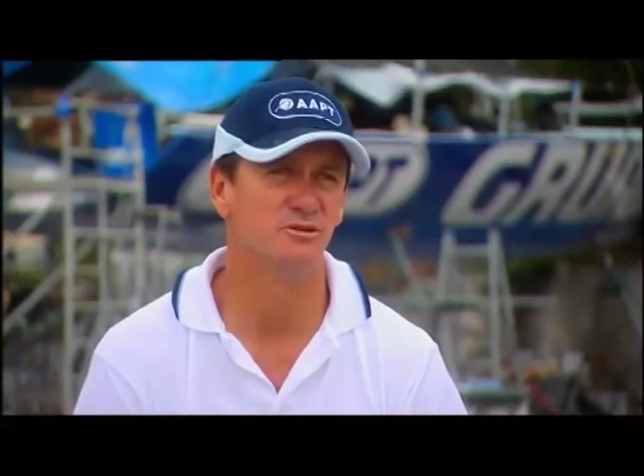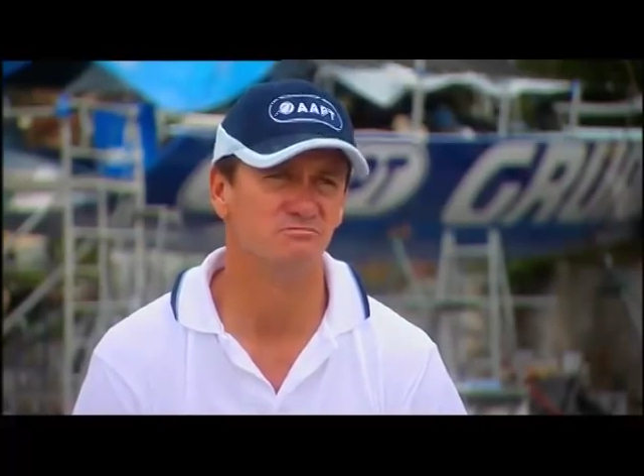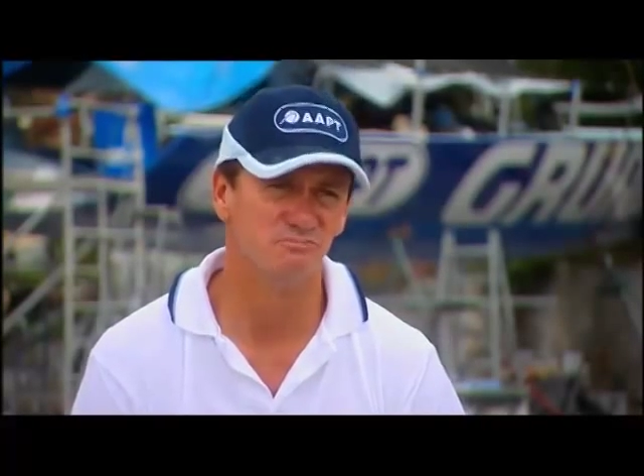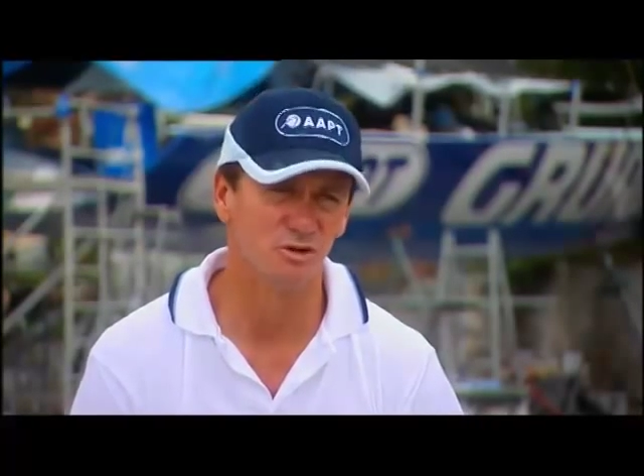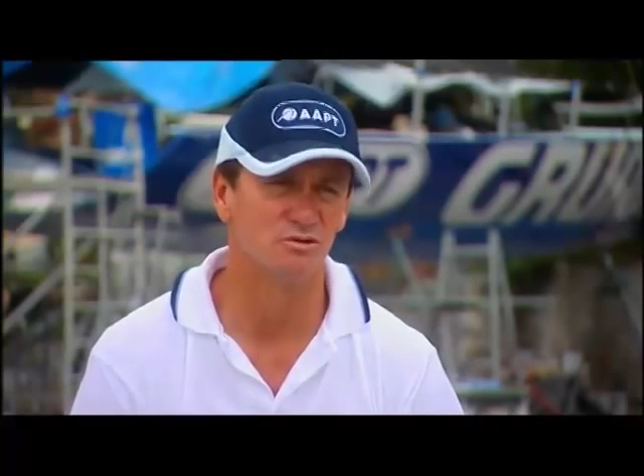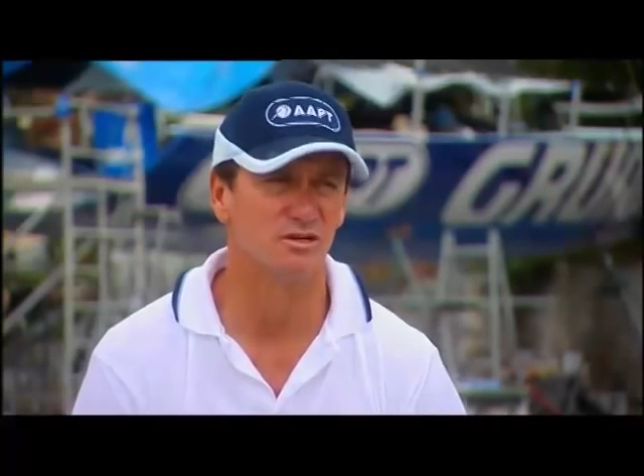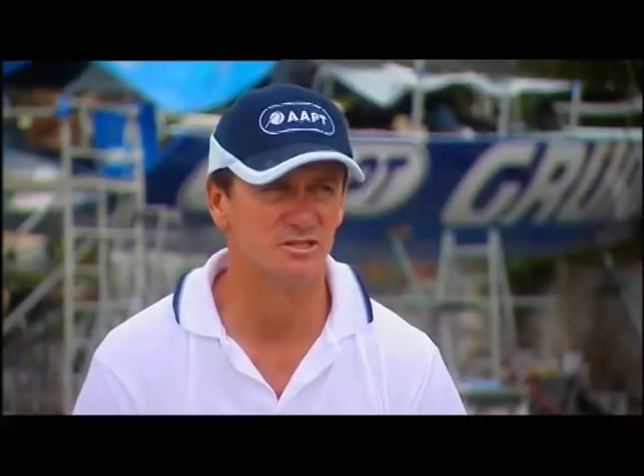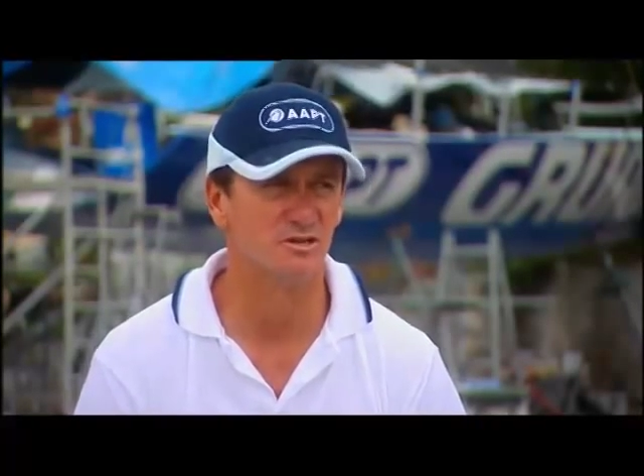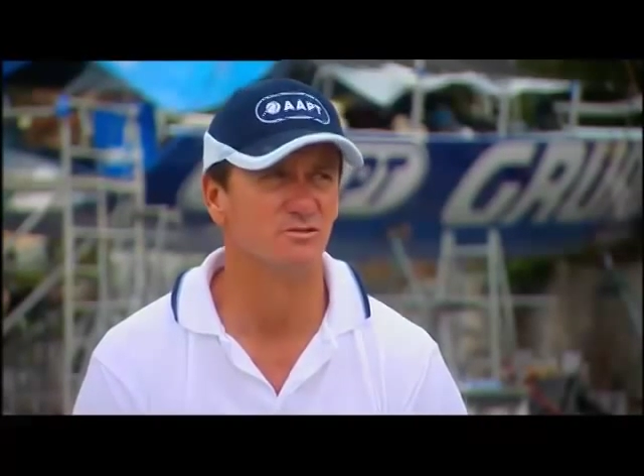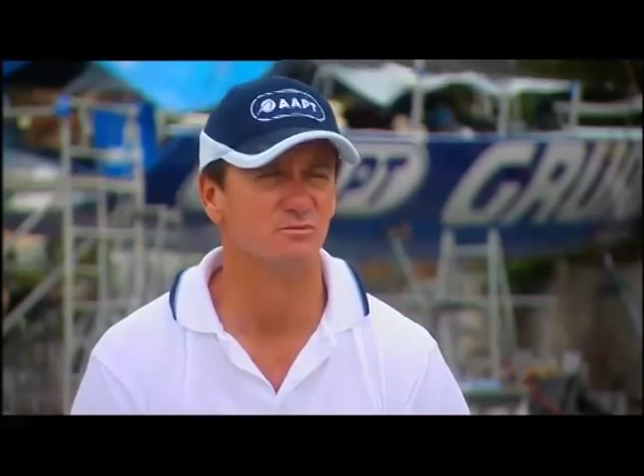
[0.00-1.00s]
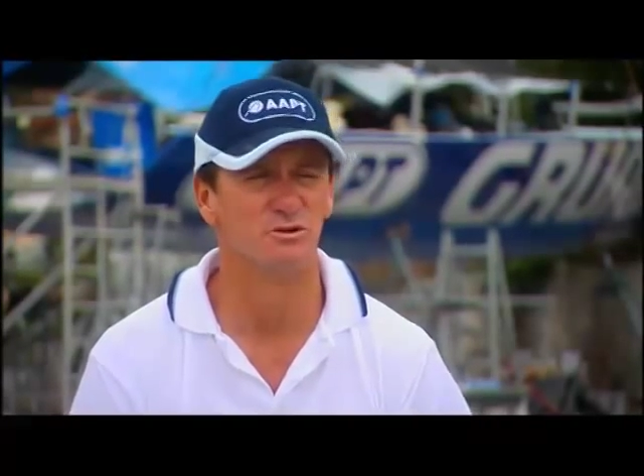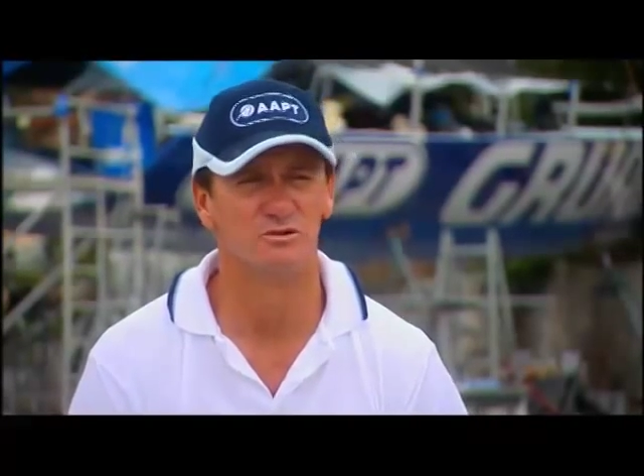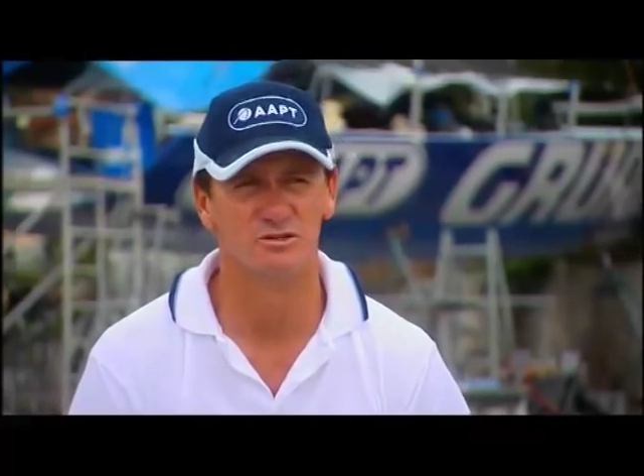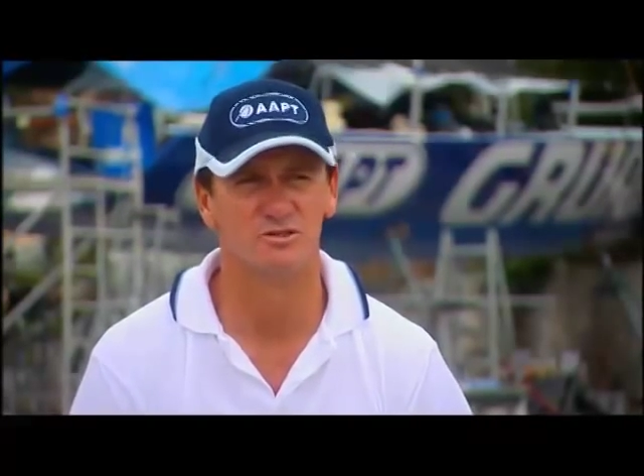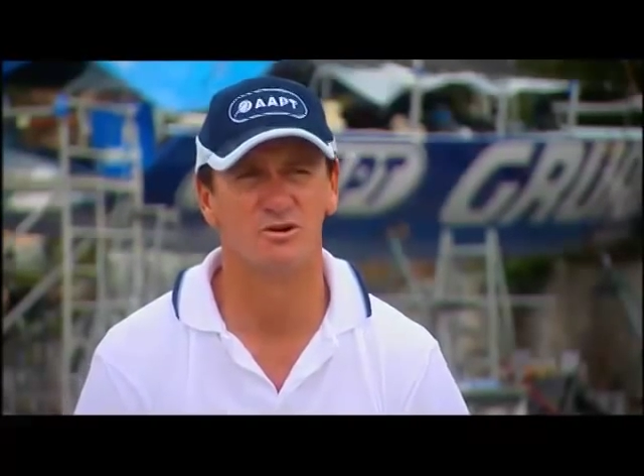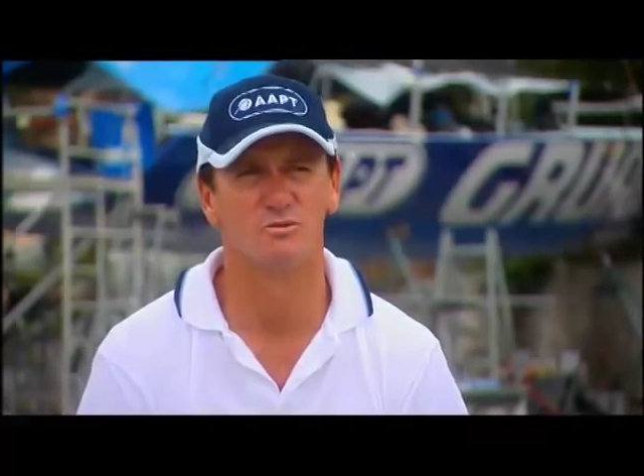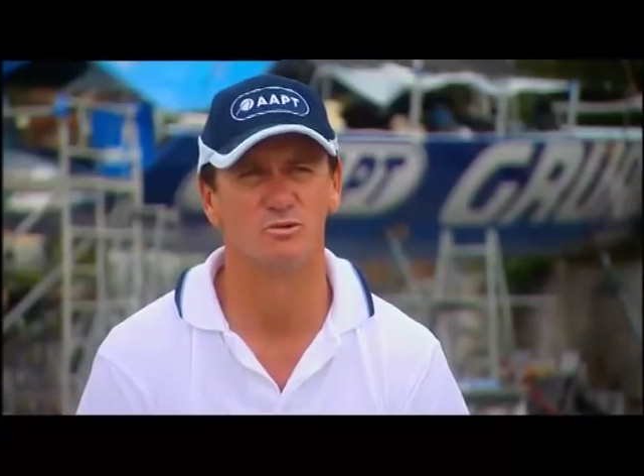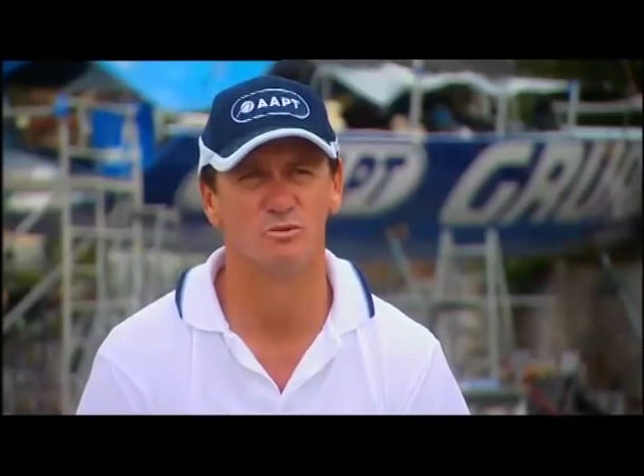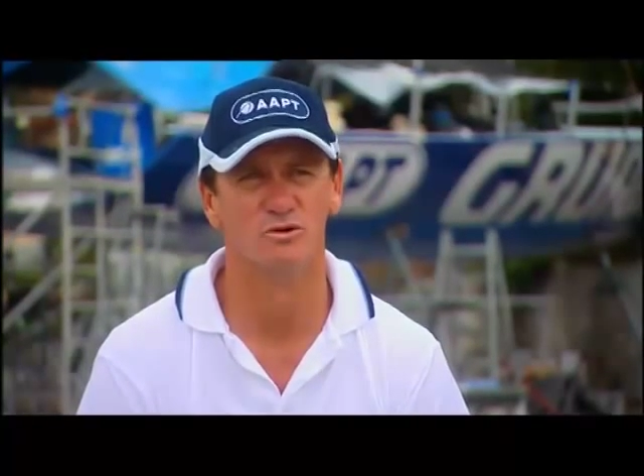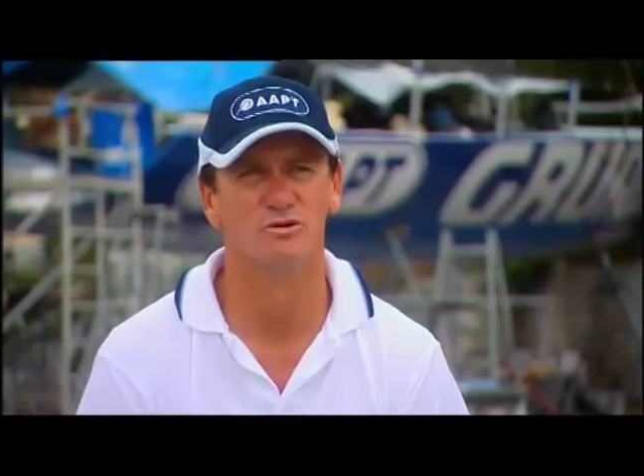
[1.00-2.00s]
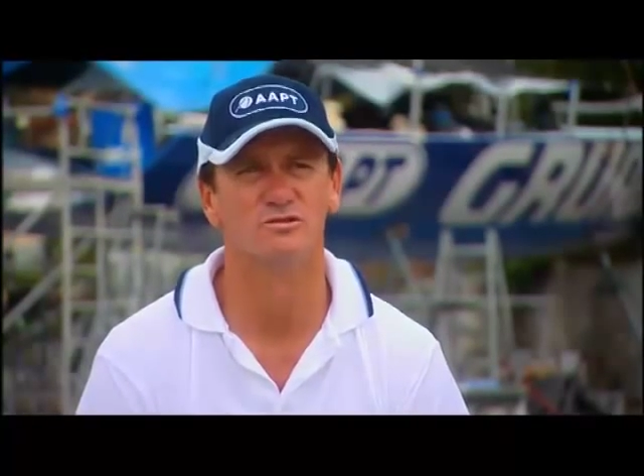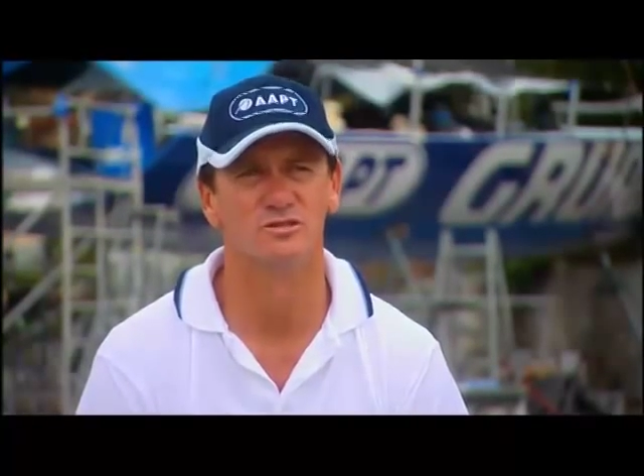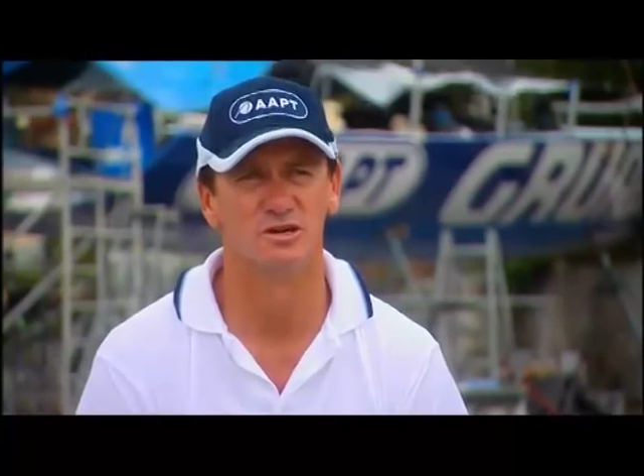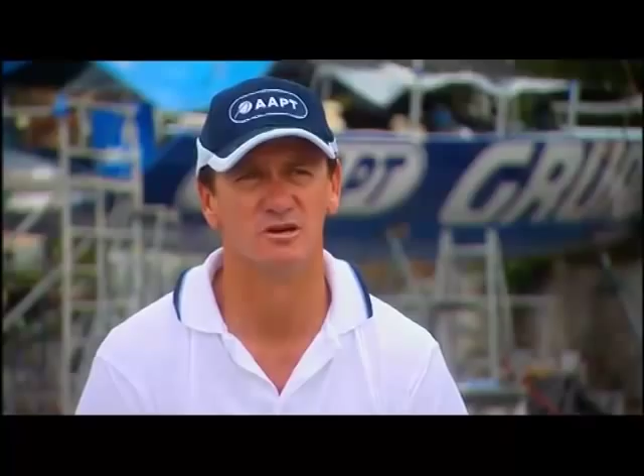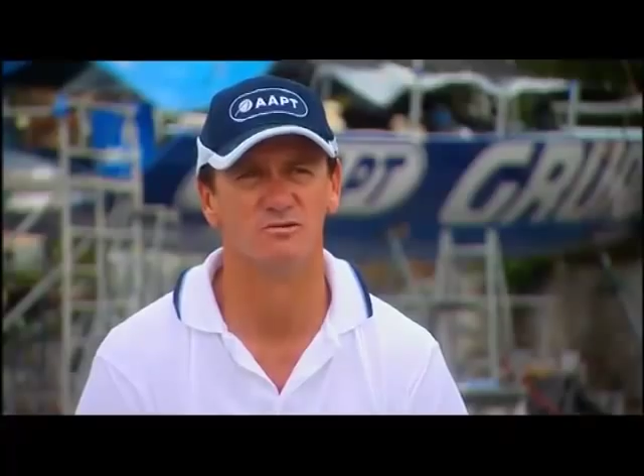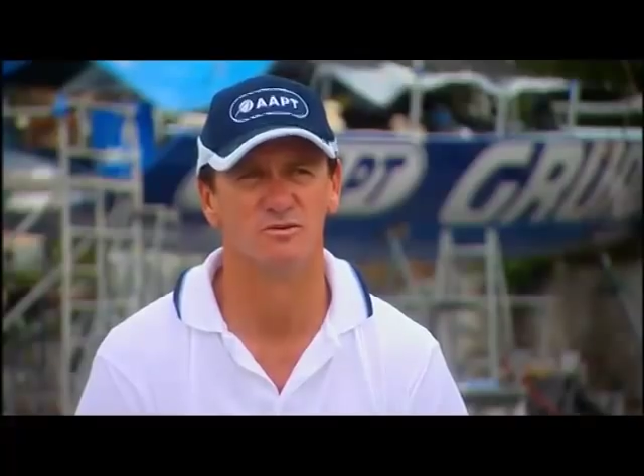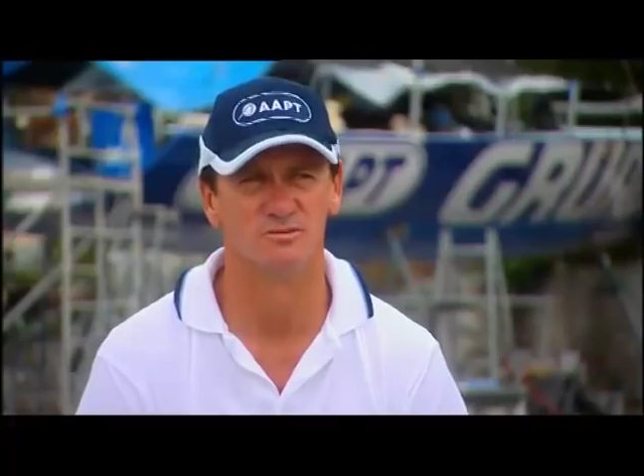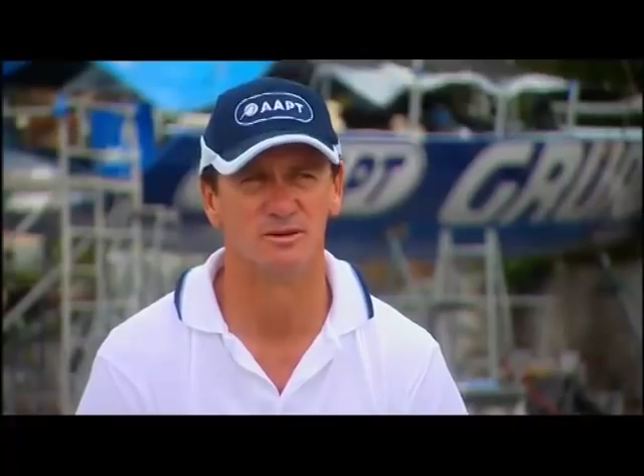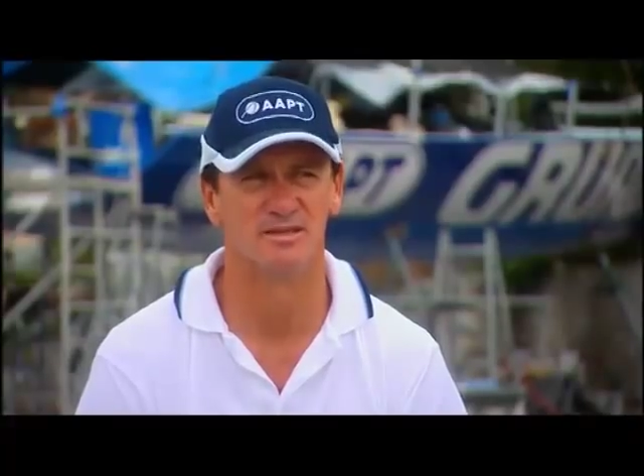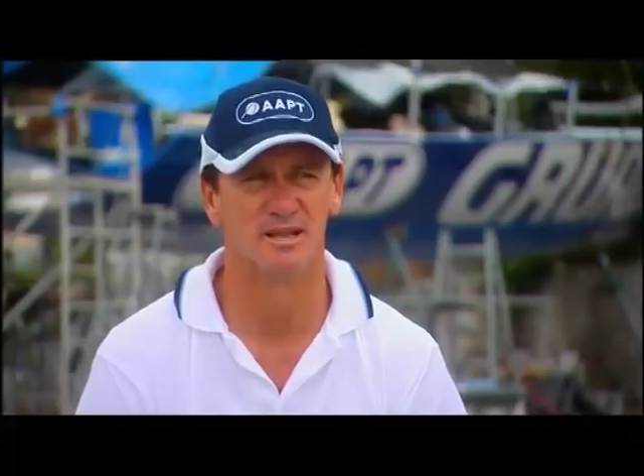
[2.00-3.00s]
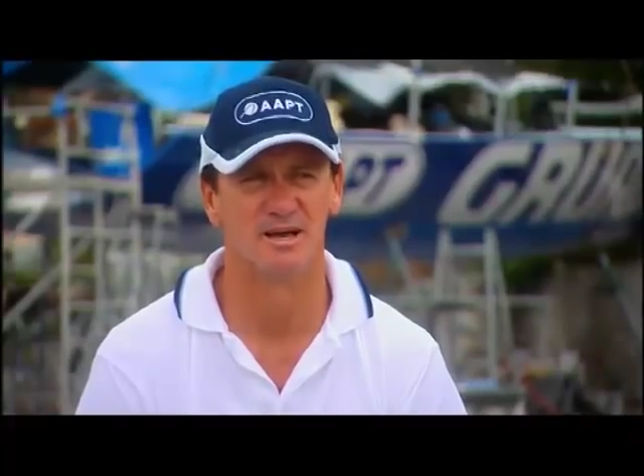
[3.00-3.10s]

but we looked ourselves in the mirror and decided we weren't. So we spent the